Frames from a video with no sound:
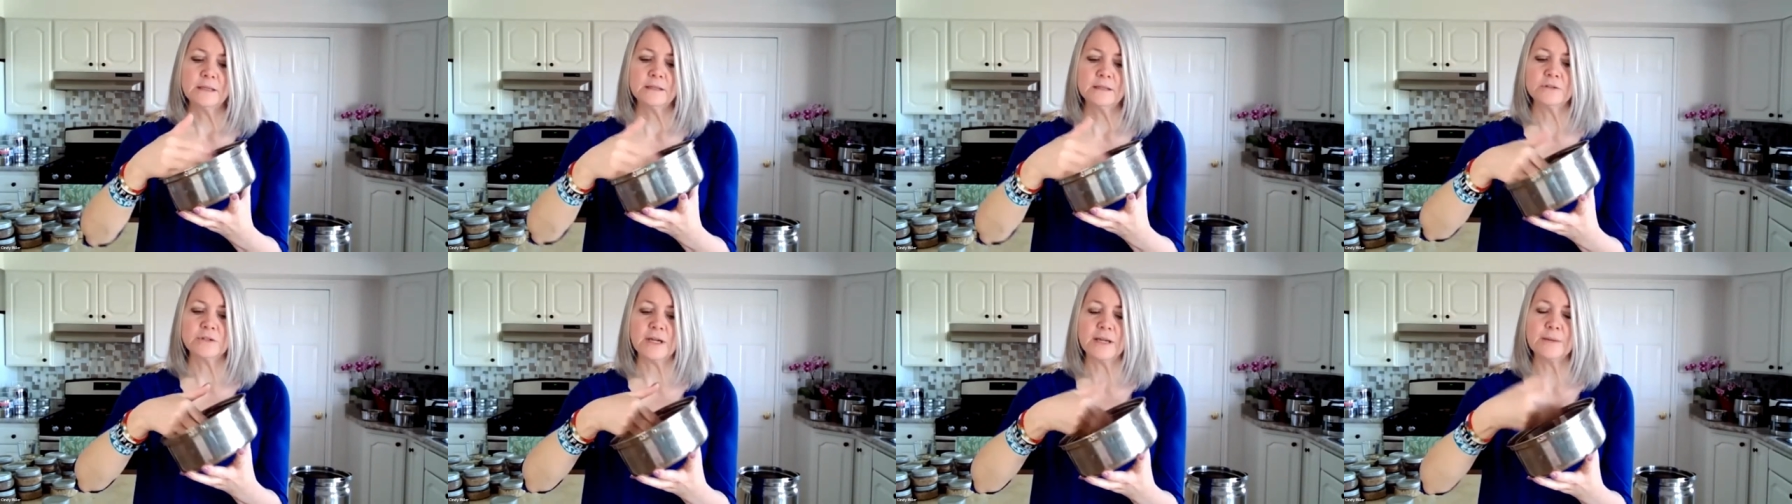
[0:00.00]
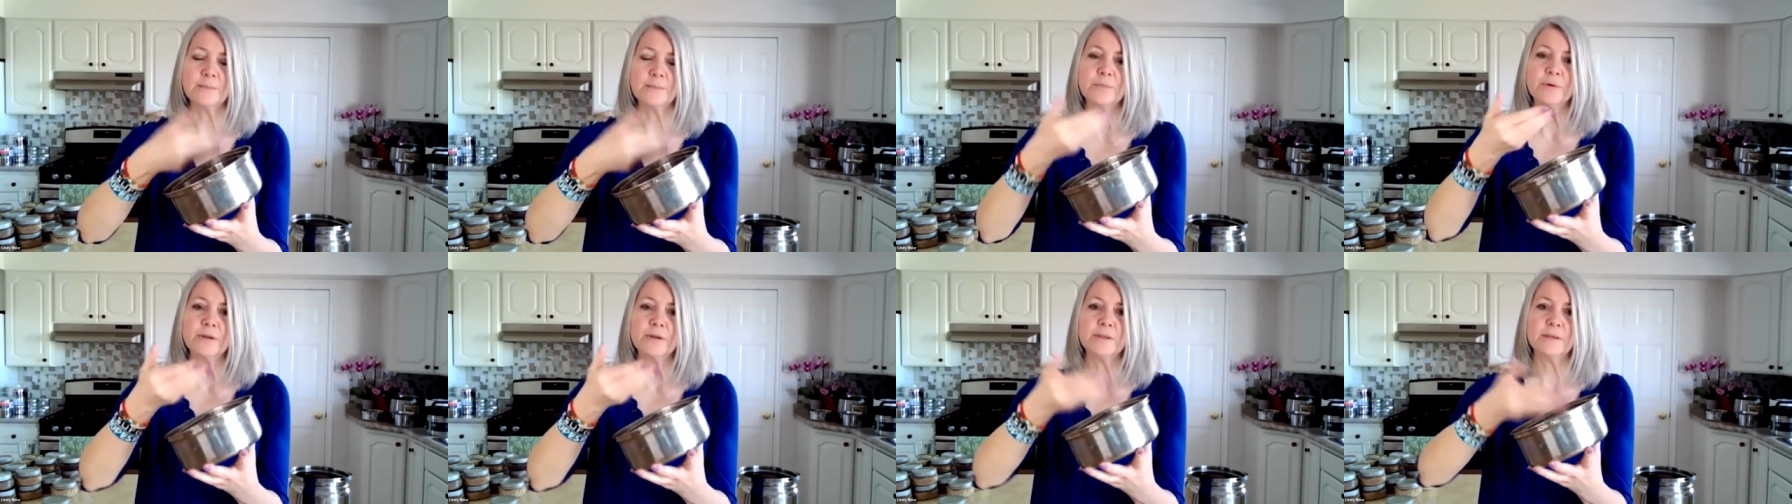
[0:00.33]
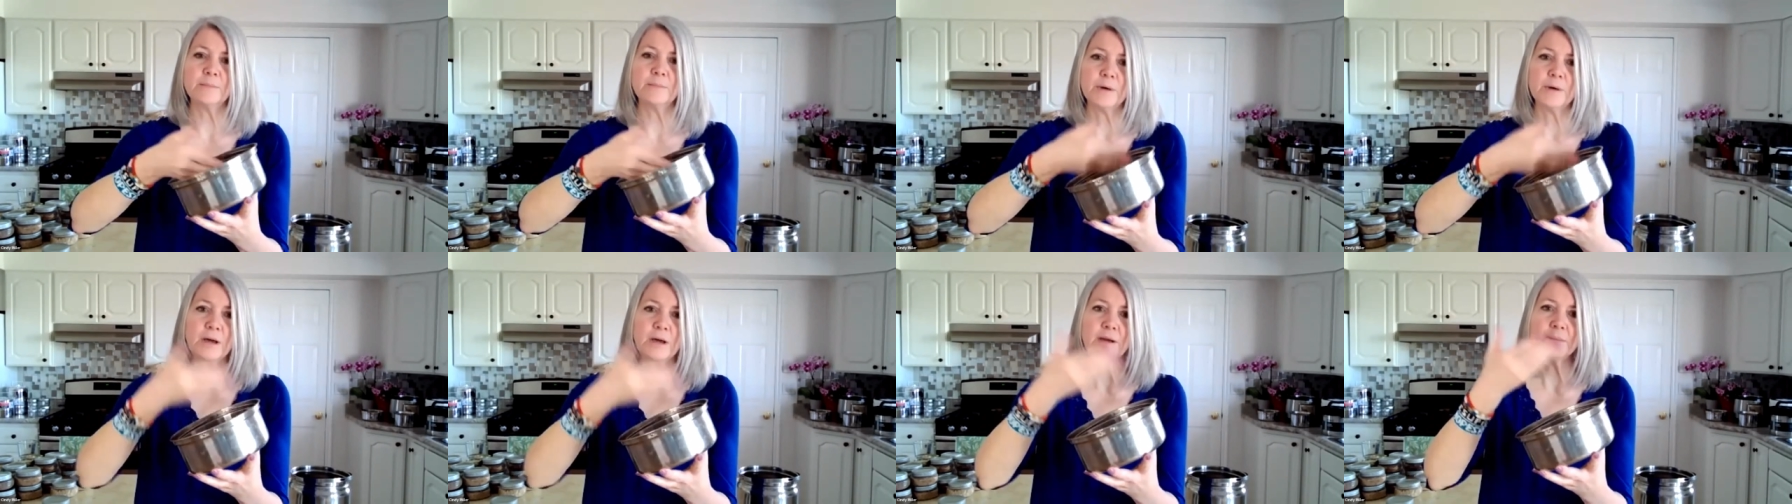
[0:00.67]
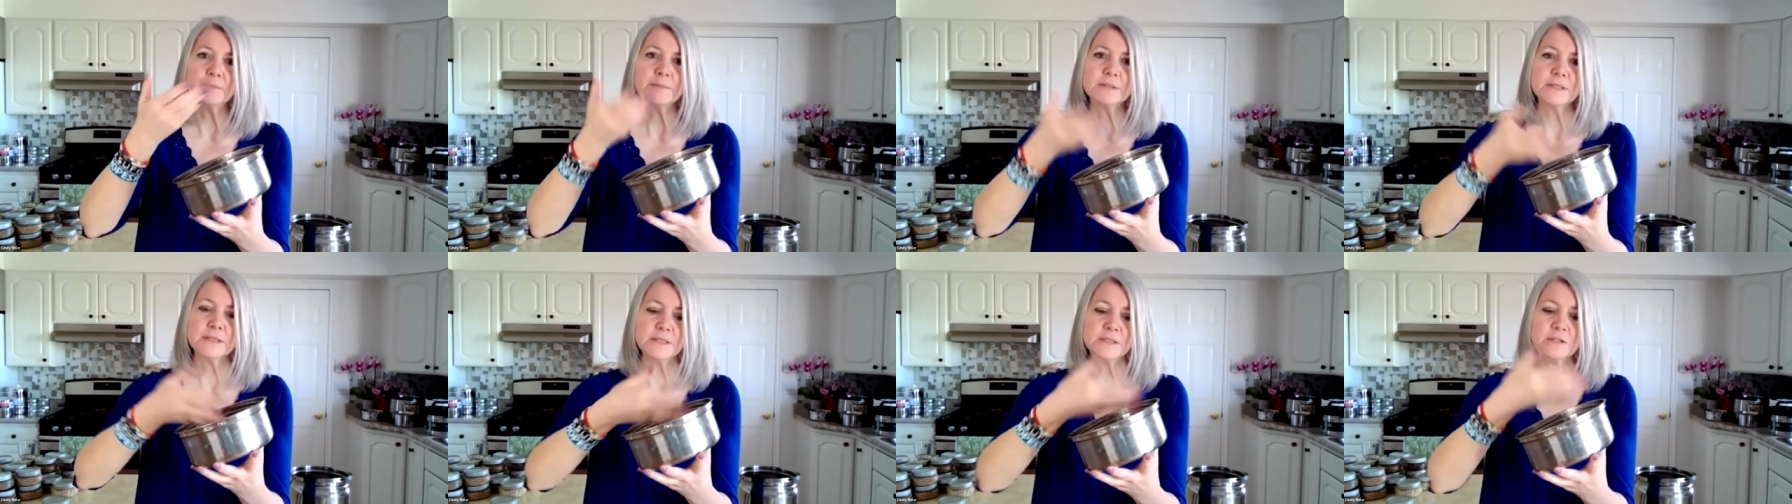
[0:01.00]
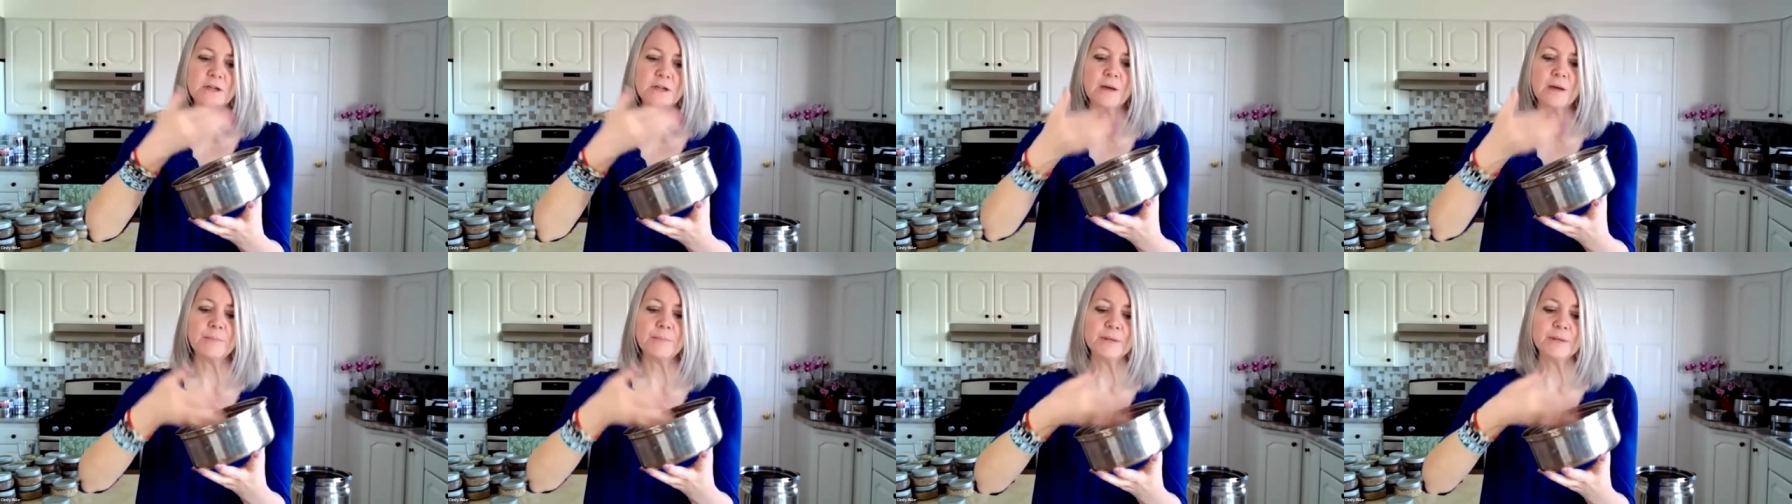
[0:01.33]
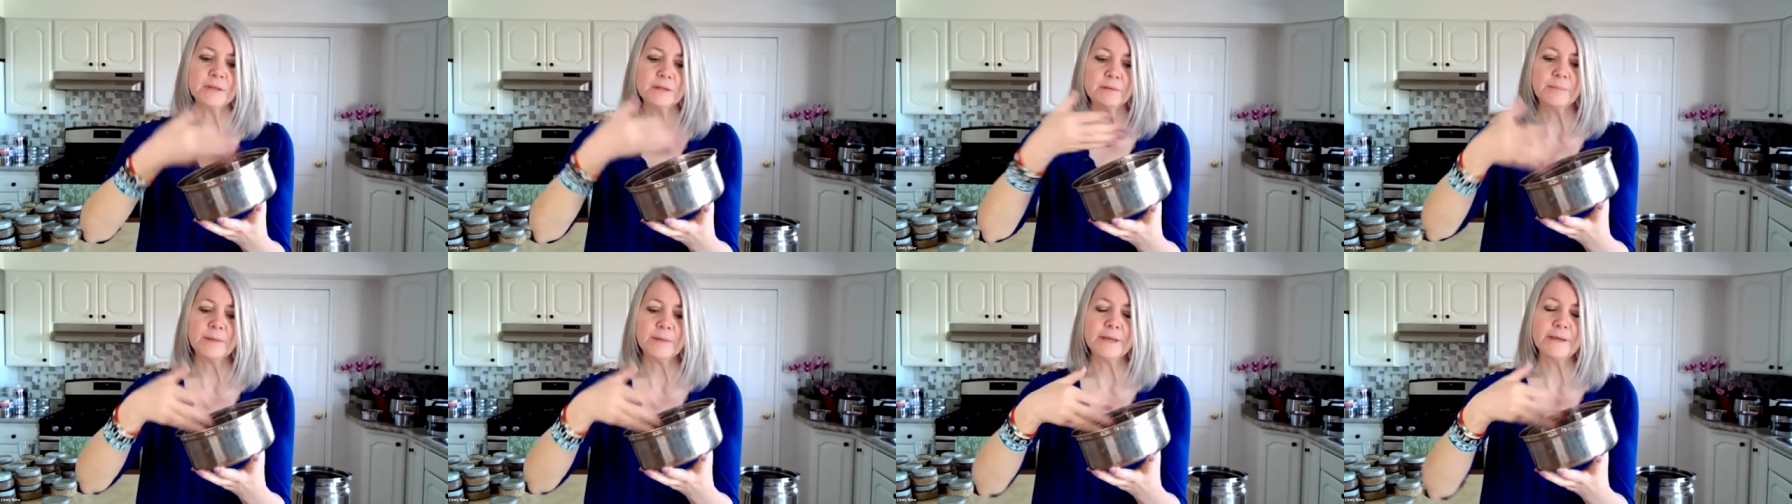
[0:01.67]
Try and bring the bottom to the top a
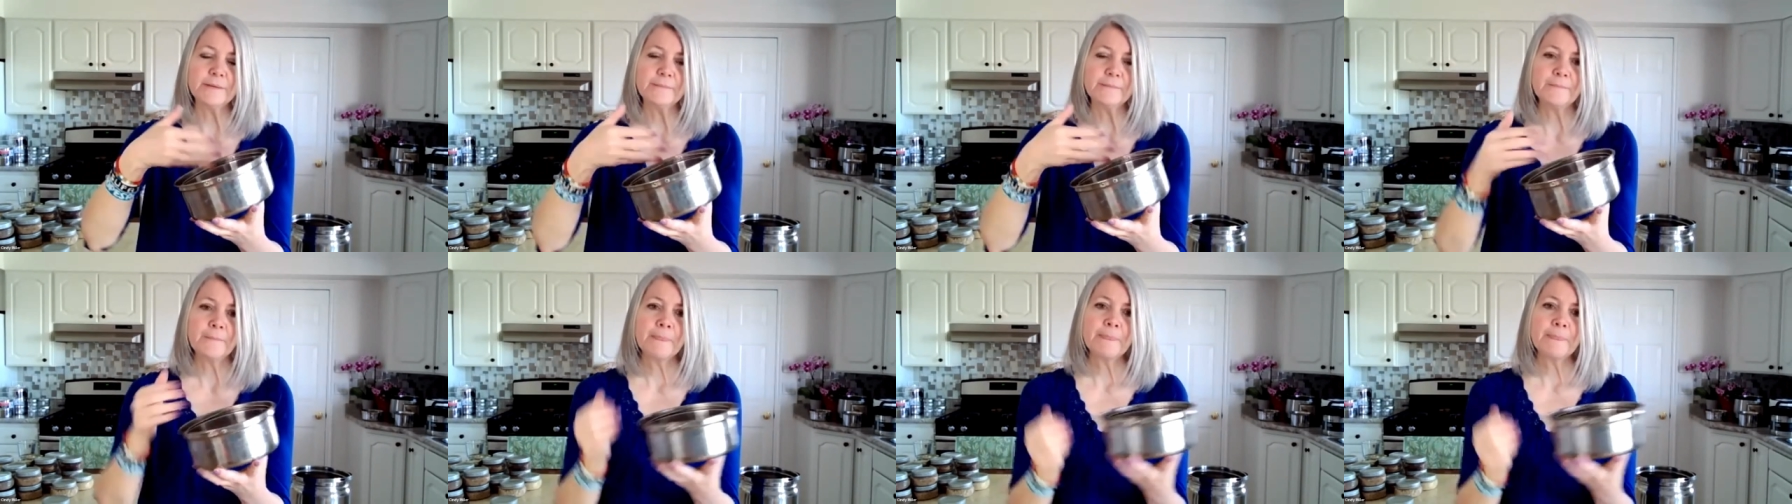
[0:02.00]
little bit